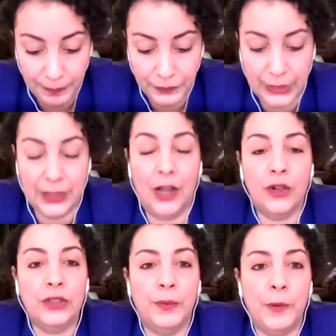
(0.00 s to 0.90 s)
They
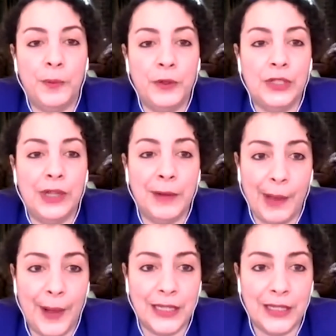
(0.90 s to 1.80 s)
also propose some
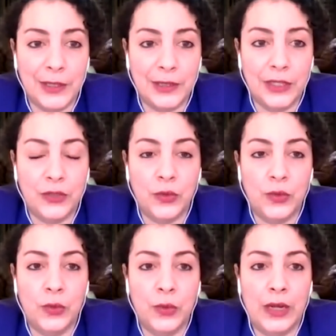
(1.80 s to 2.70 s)
capacity building
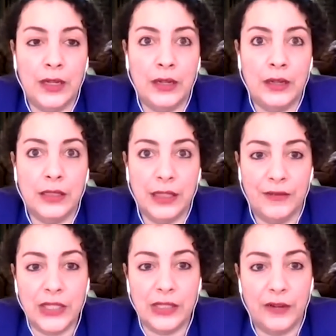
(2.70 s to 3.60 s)
to
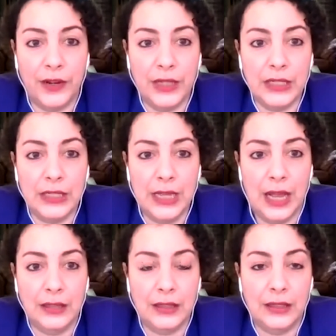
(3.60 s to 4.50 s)
civil servants
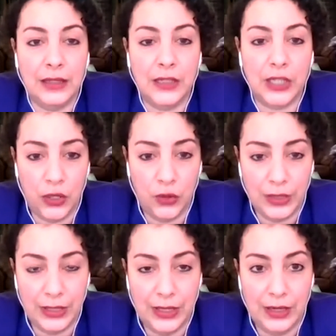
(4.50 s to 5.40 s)
and
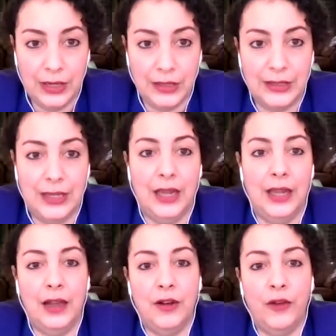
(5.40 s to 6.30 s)
security, let's
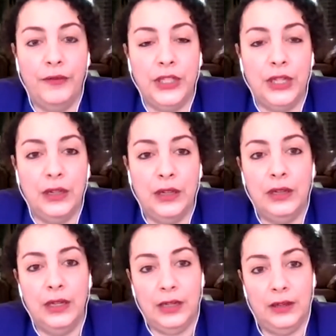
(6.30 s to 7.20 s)
say, official,
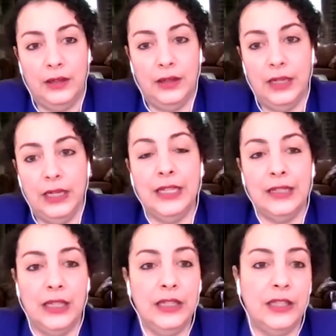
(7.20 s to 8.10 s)

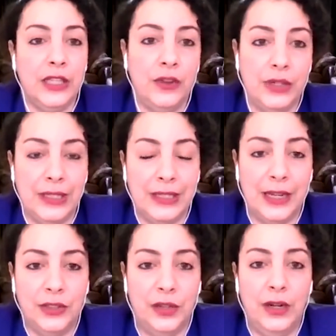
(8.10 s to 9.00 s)
in the security
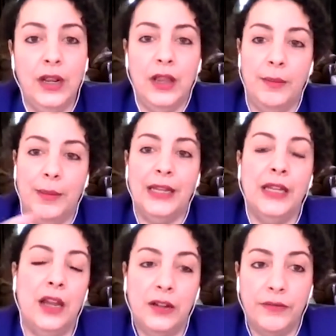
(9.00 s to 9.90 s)
sector,
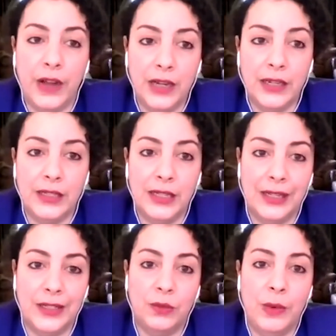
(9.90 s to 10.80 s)
mainly on violence
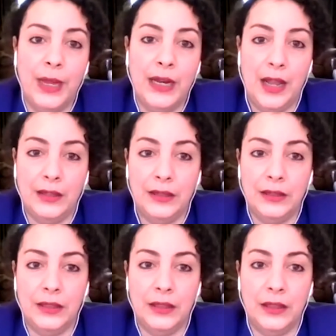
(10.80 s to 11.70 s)
against women
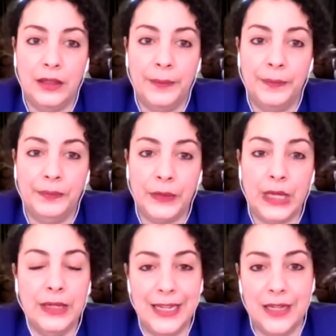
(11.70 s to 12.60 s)
and
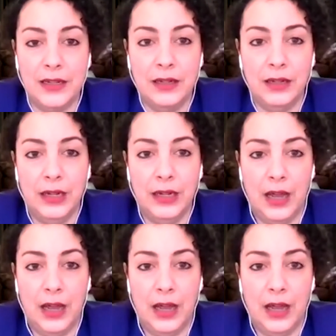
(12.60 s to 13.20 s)
legal